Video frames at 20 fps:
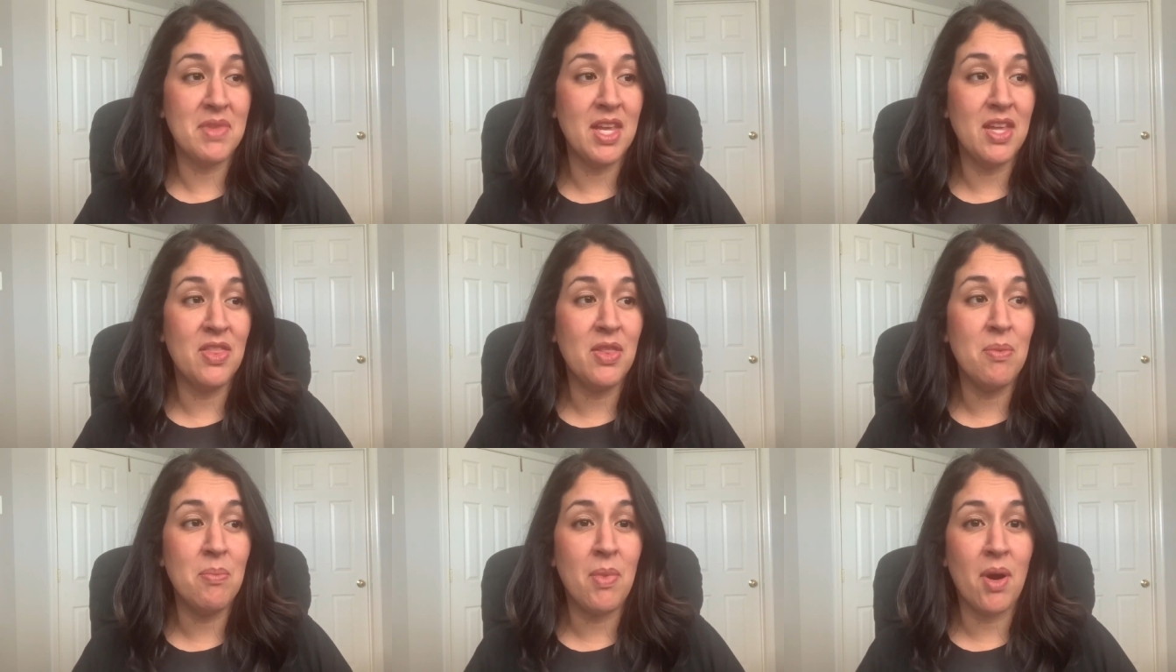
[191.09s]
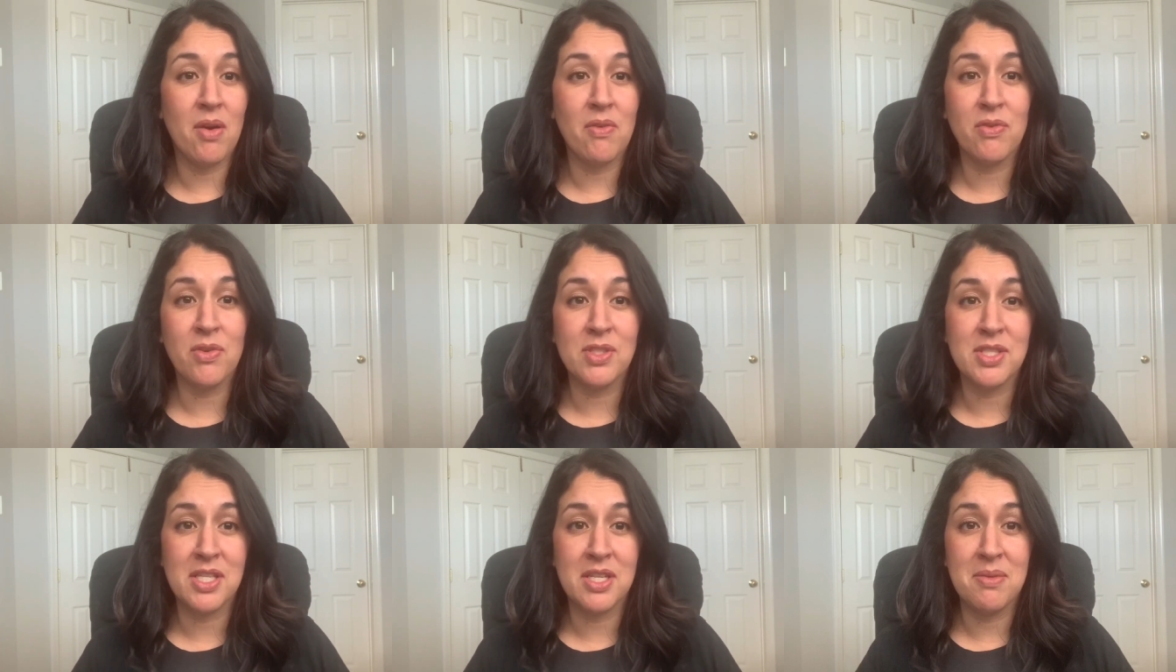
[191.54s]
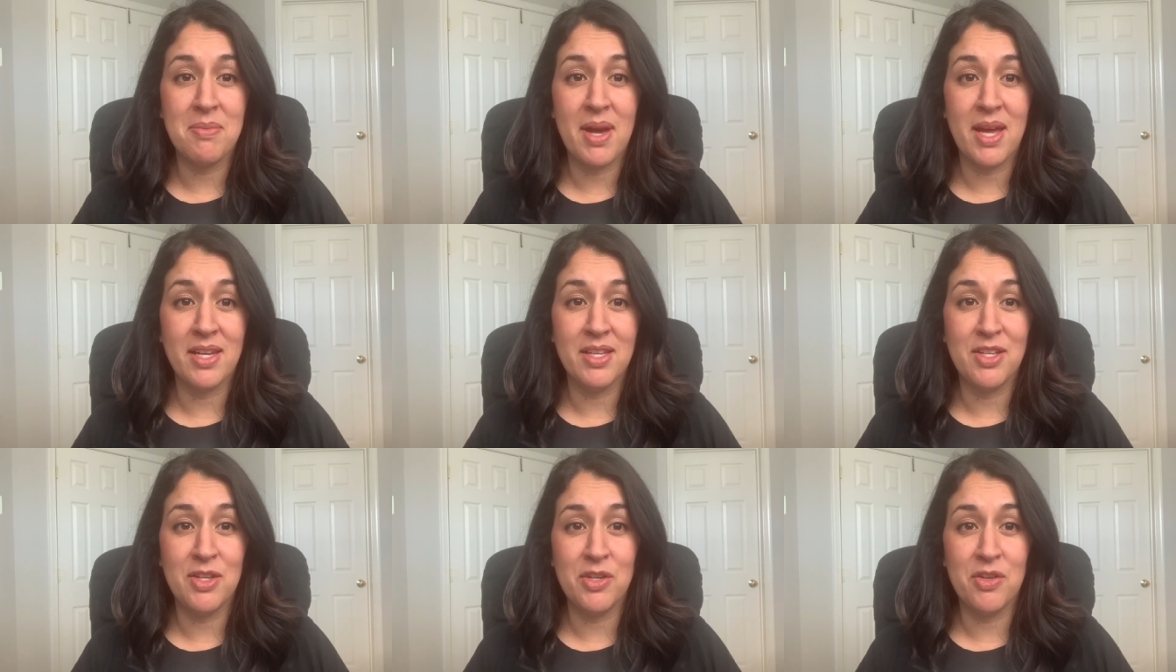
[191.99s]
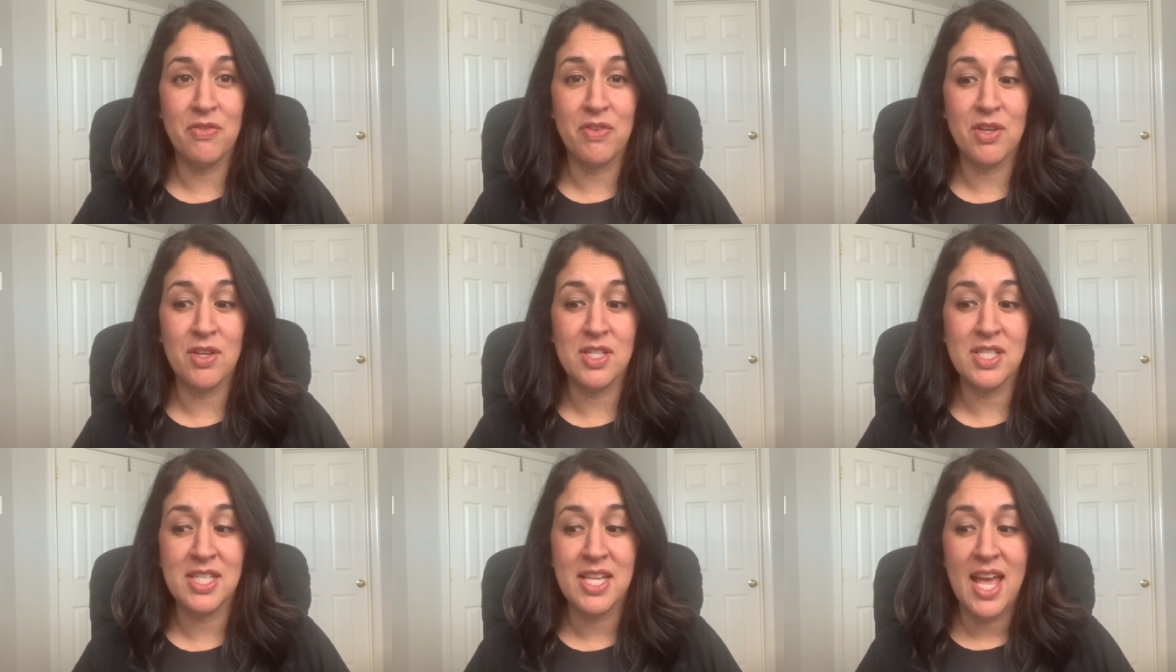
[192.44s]
in the Marvel Cinematic
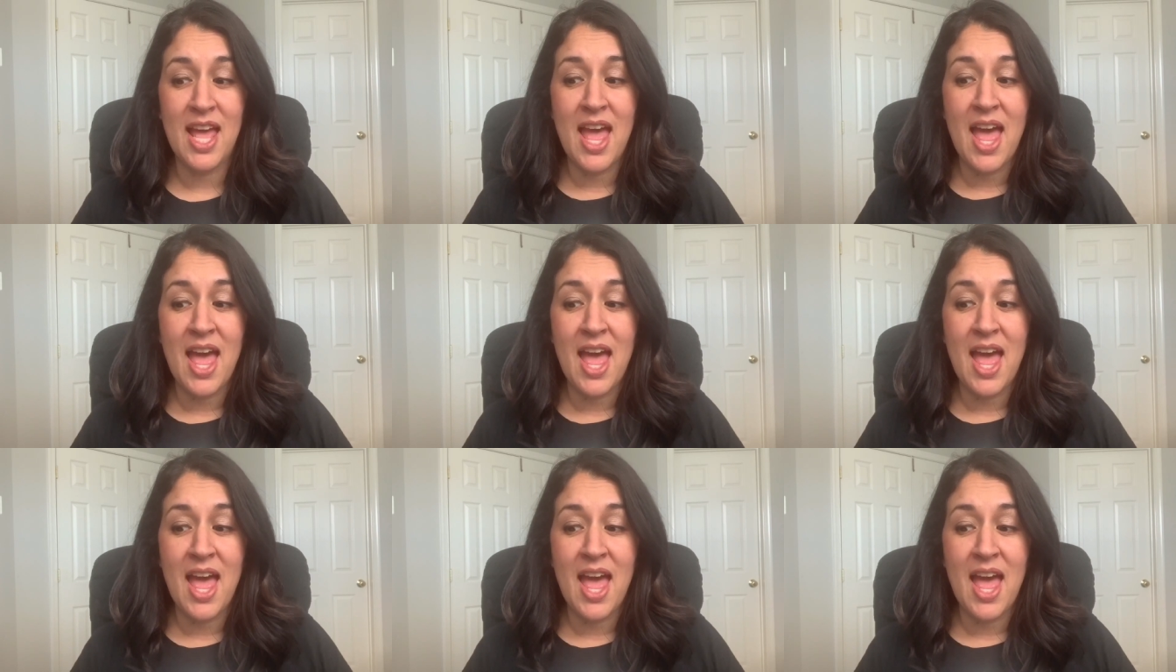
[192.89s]
Universe